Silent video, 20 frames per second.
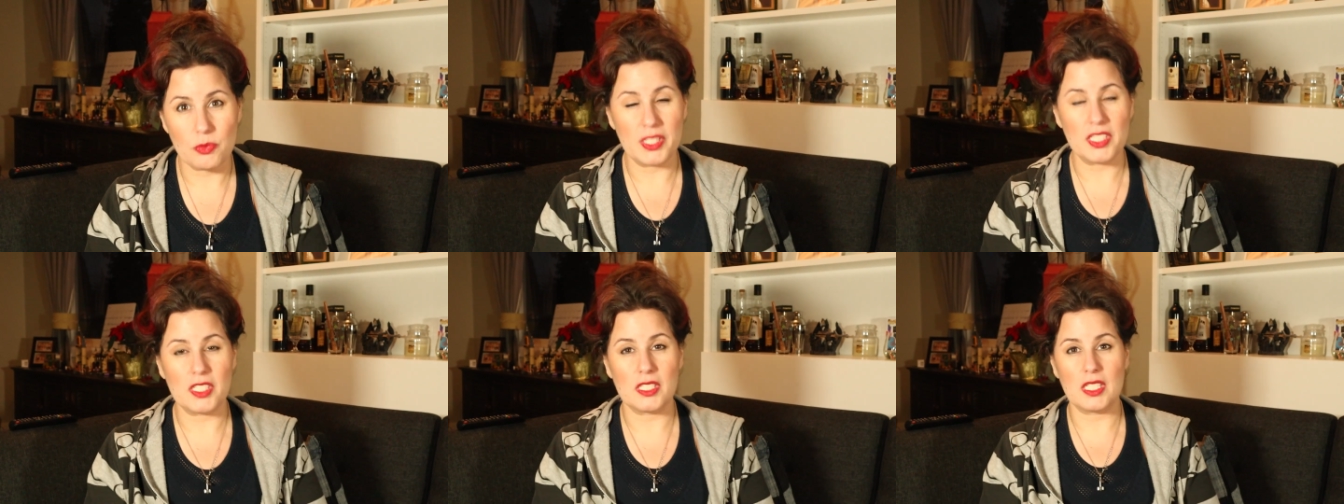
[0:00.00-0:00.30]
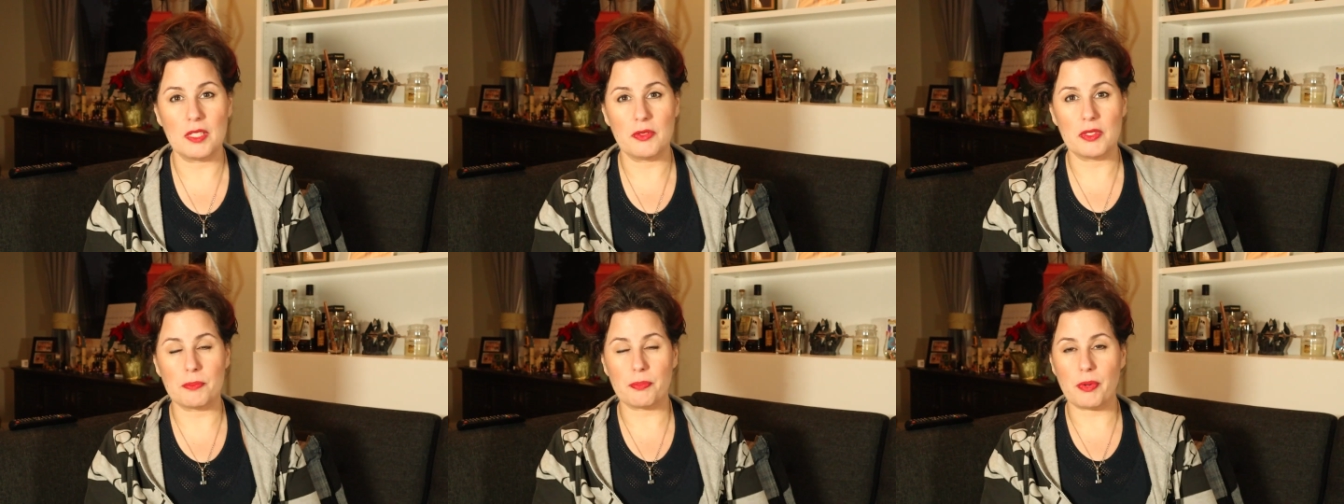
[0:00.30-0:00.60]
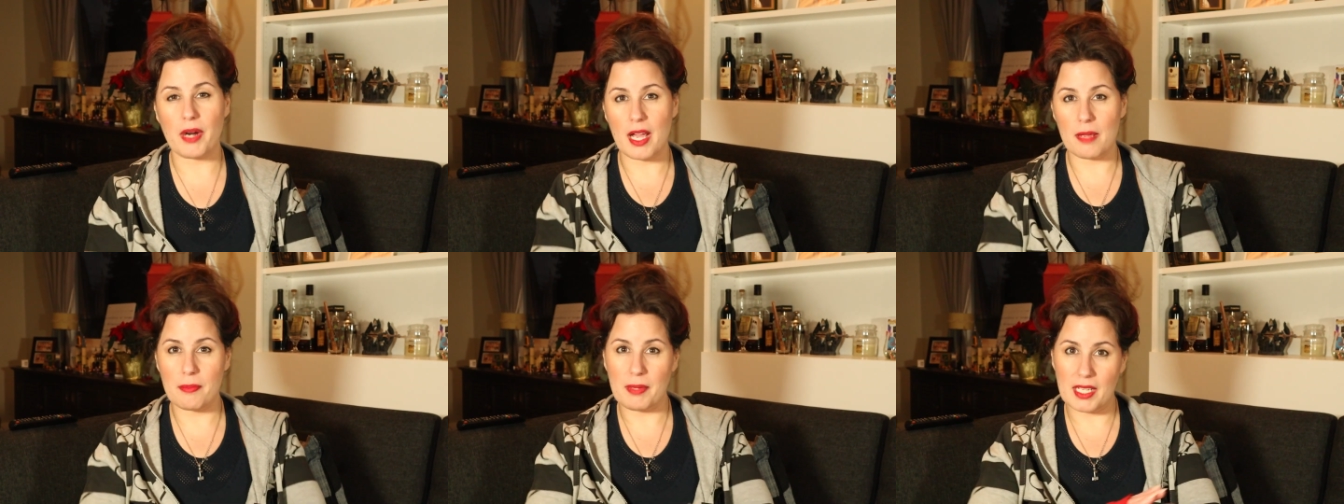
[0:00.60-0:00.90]
when she was
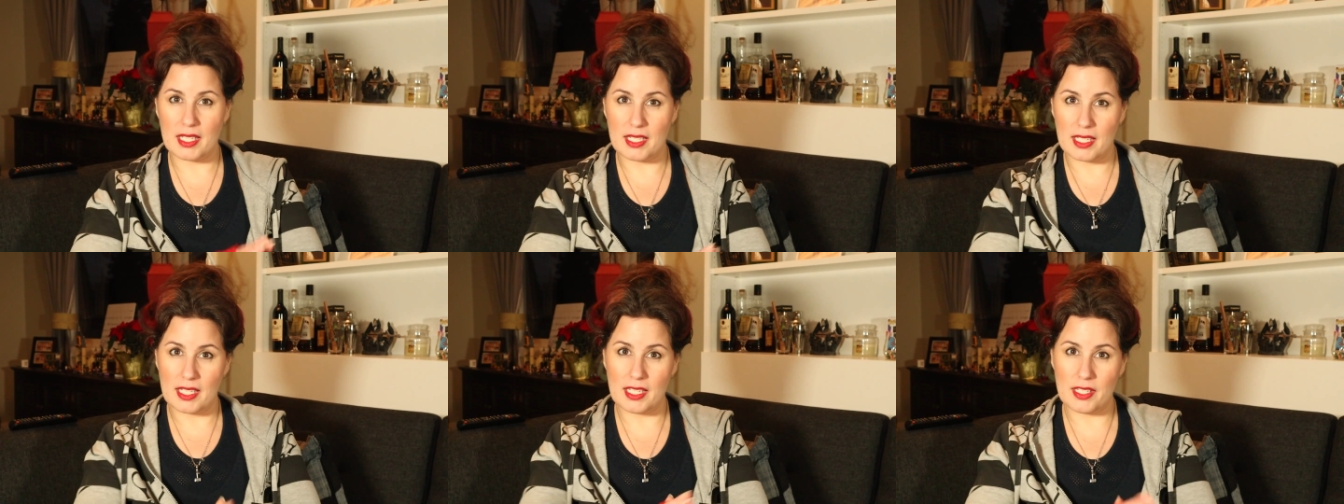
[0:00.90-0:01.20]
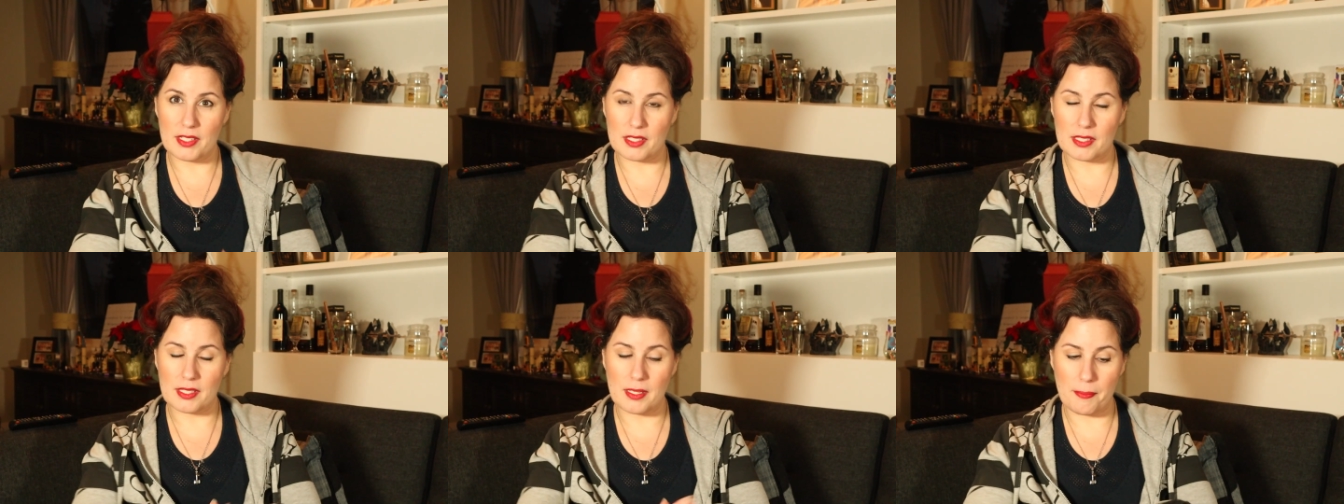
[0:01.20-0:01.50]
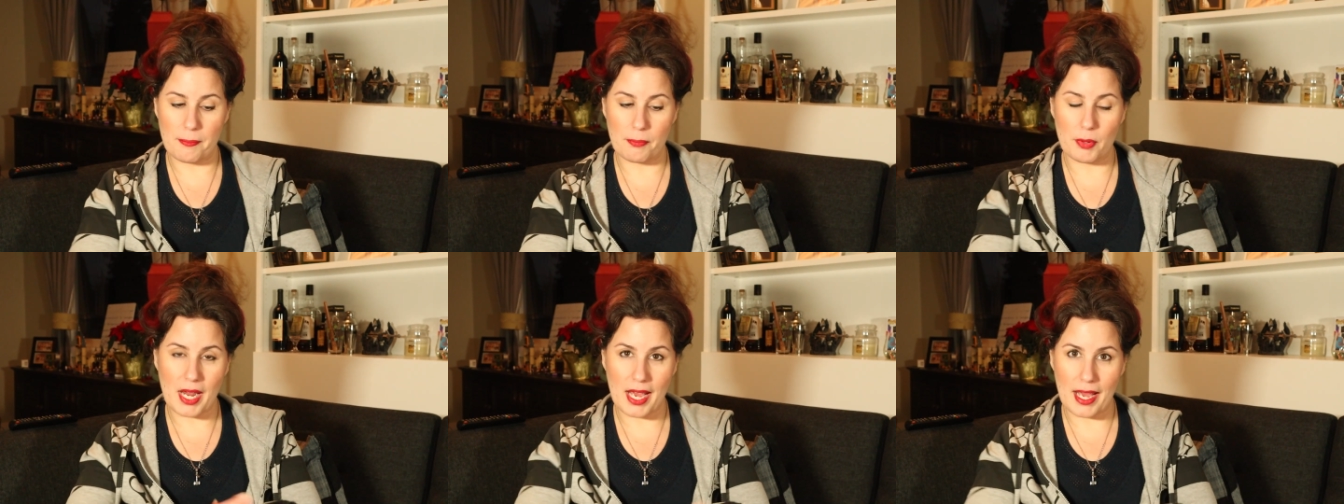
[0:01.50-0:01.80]
bribing? Here's
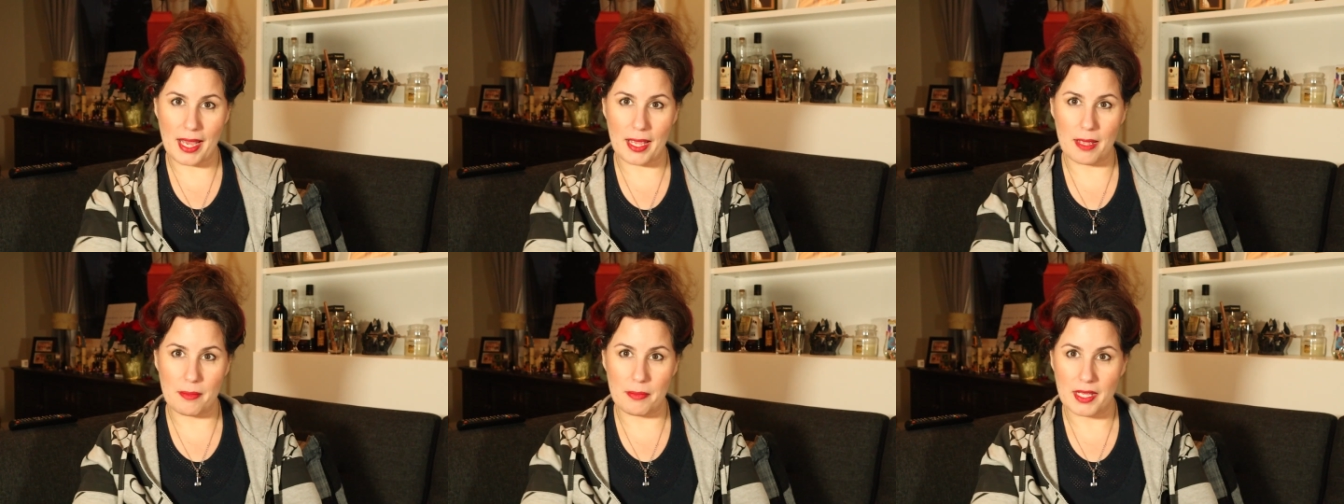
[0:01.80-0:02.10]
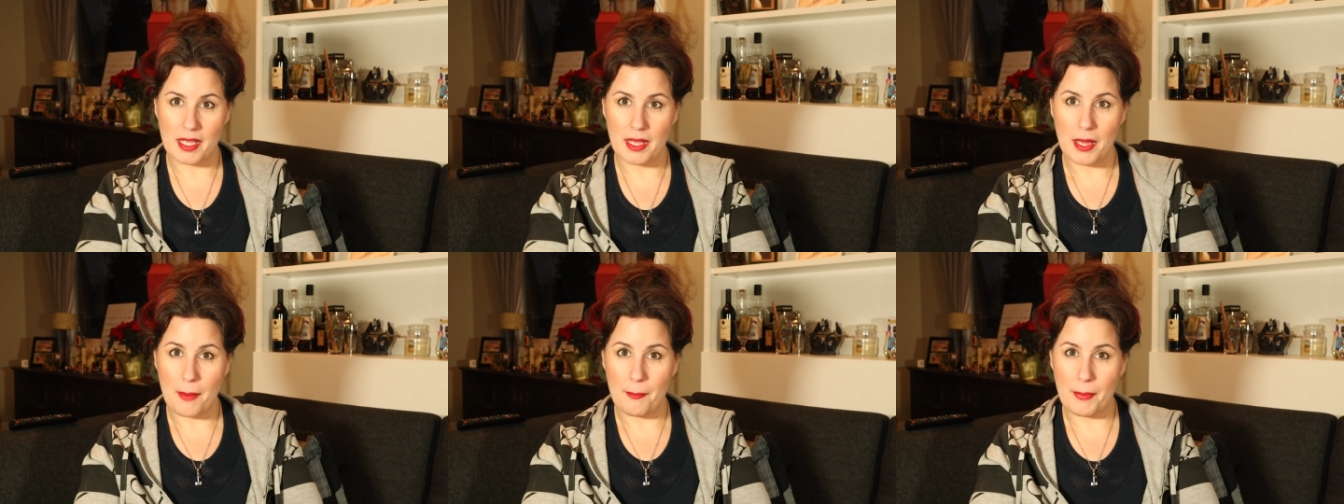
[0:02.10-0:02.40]
some bribe.